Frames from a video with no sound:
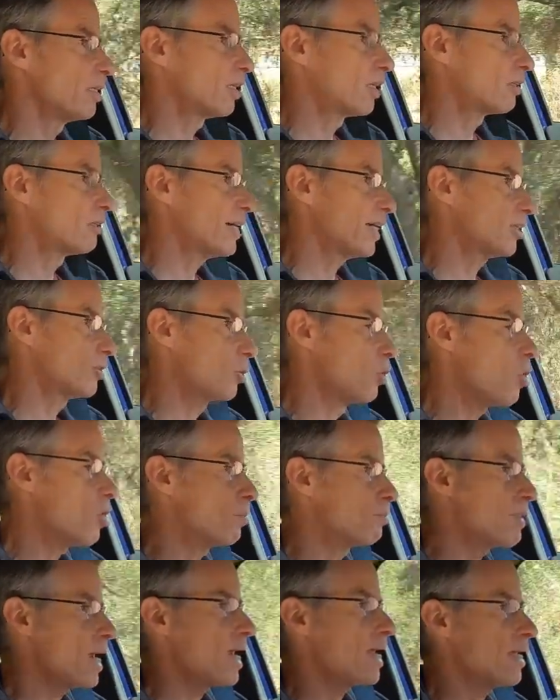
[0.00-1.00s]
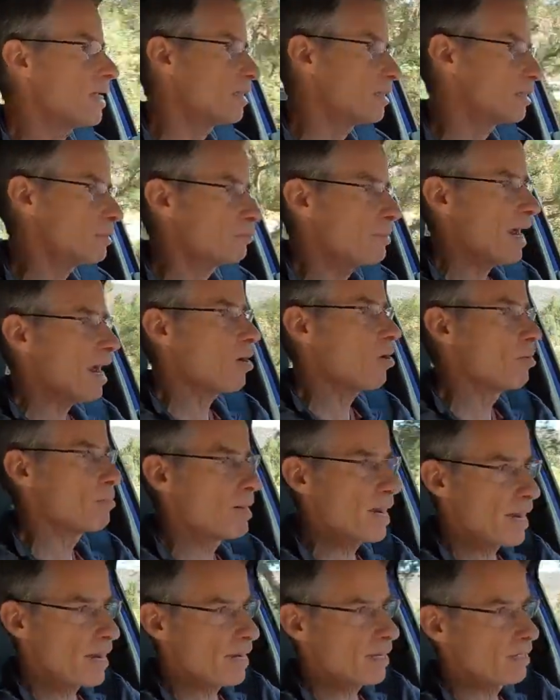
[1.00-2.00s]
the correct torque band, power
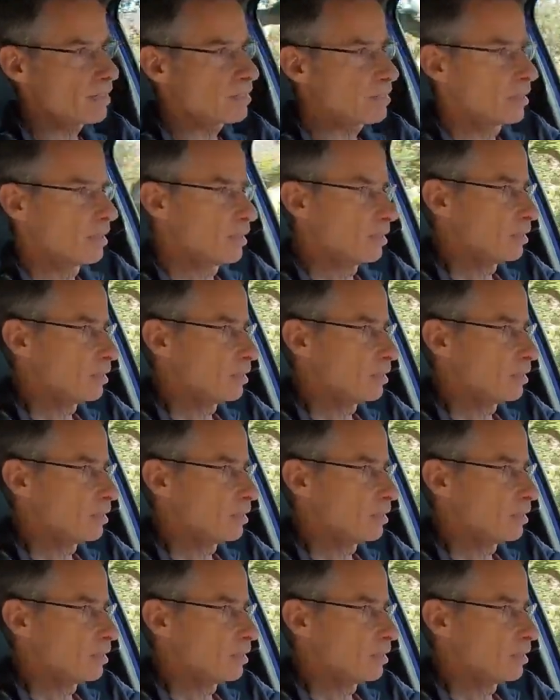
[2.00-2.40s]
band,